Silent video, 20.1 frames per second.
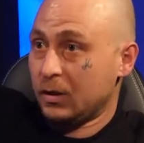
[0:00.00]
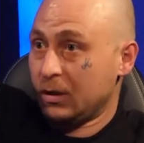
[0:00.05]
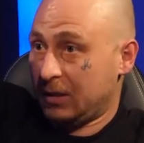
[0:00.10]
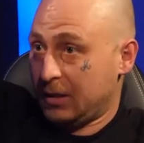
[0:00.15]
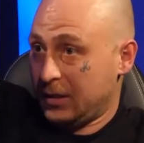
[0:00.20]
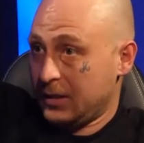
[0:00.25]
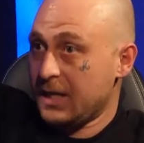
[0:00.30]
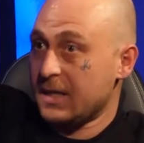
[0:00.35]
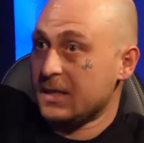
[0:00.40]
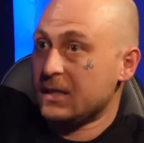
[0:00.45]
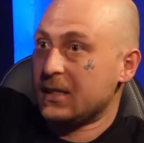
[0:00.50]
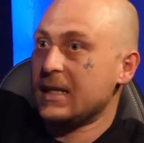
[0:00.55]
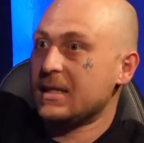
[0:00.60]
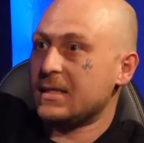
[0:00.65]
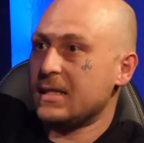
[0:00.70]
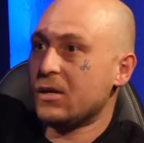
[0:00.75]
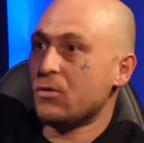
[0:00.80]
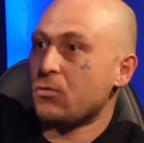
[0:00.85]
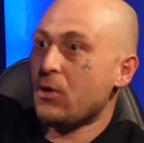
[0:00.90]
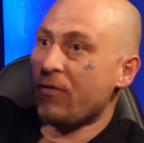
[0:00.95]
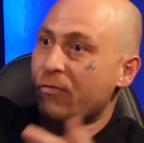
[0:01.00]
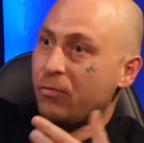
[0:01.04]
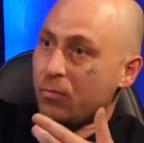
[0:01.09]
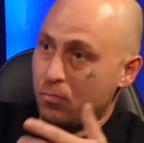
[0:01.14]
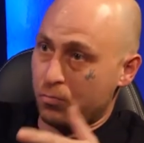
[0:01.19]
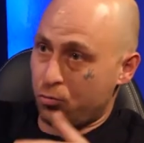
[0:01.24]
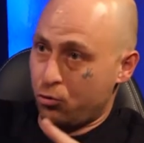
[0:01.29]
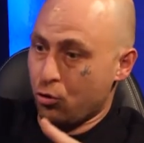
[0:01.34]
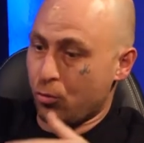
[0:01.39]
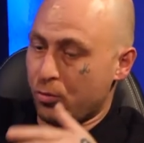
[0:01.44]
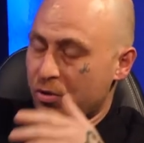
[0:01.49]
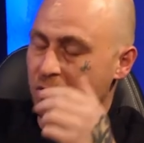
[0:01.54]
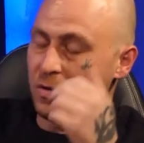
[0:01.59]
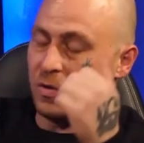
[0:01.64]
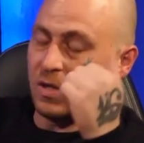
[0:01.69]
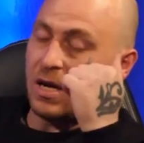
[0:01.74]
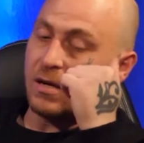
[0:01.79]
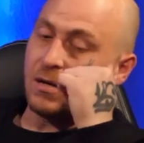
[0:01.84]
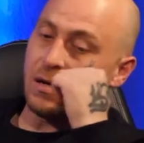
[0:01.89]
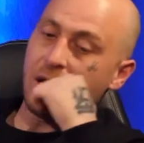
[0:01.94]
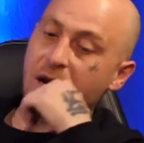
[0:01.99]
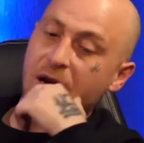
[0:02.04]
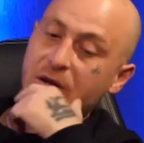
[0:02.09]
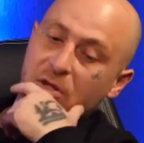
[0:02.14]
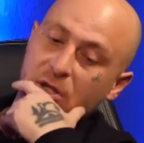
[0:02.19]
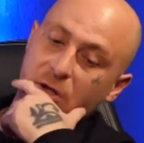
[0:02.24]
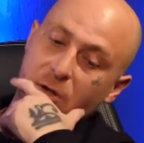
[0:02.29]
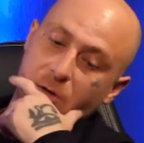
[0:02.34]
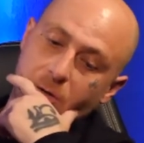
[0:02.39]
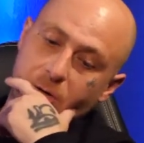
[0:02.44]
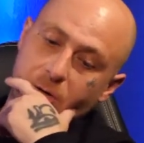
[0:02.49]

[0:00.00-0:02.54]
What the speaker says: the road from Strawberry Hills Hotel.